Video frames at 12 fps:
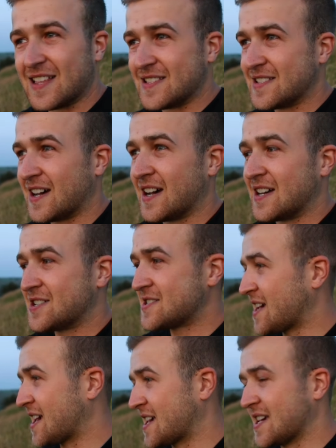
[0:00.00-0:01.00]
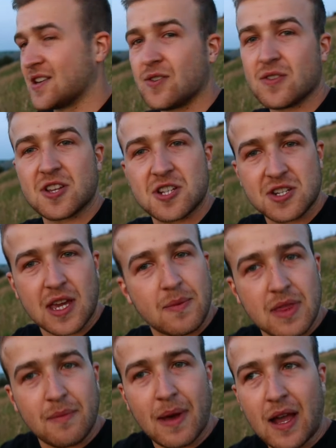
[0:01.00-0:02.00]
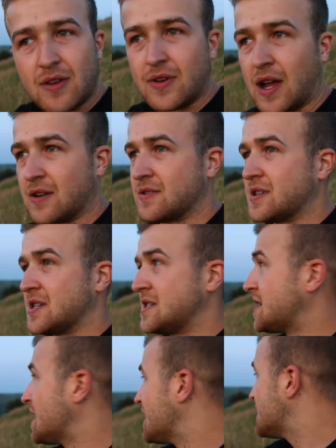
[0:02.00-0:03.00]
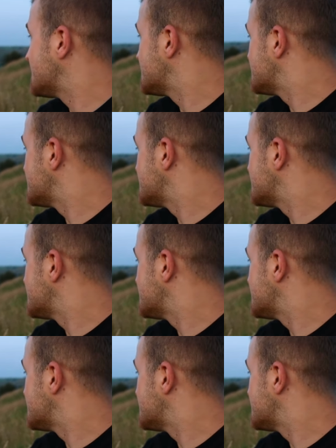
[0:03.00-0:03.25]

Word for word: and uh, just take in all the sheep in the background and uh,